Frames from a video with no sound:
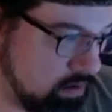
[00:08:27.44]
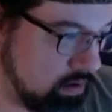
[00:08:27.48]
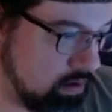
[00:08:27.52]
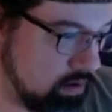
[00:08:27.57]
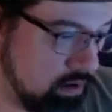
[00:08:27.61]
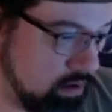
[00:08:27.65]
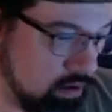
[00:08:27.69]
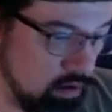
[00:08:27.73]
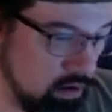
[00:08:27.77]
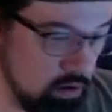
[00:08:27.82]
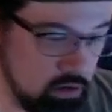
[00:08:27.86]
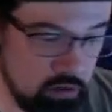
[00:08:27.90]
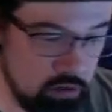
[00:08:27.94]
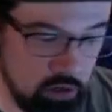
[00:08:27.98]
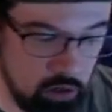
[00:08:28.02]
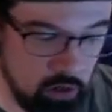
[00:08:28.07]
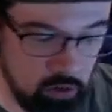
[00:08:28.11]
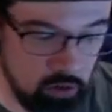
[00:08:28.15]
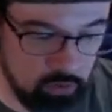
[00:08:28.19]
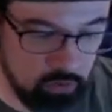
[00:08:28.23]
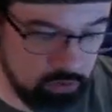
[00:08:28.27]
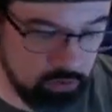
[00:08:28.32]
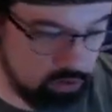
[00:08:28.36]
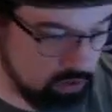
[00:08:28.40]
So
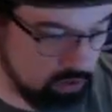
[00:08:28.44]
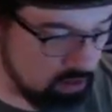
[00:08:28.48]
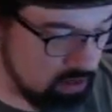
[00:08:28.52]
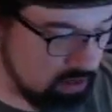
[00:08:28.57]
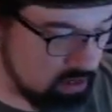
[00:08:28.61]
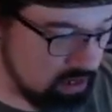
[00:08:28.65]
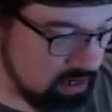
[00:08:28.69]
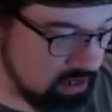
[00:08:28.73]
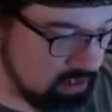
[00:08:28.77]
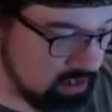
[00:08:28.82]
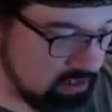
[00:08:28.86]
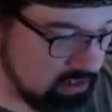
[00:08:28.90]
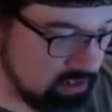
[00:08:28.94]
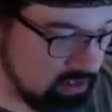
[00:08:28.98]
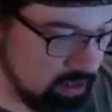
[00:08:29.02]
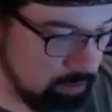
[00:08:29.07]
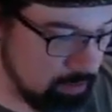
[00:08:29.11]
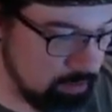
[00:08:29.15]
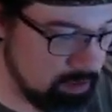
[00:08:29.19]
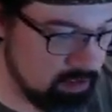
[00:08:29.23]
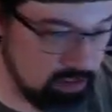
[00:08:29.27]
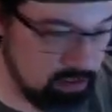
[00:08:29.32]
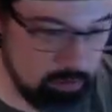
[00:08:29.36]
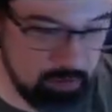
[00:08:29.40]
the next step
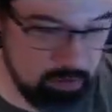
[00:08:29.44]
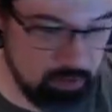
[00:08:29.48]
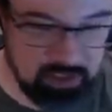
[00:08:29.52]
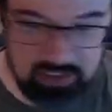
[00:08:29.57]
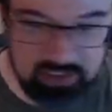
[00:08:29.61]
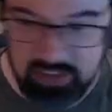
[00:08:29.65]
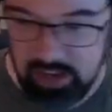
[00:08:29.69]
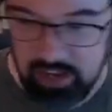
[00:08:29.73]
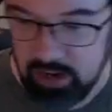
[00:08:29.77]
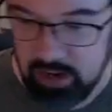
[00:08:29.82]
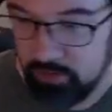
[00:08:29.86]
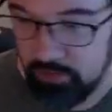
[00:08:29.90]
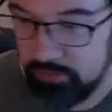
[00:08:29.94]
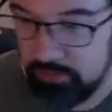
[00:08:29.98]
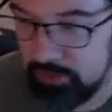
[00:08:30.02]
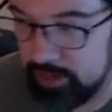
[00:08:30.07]
is I'm going to sacrifice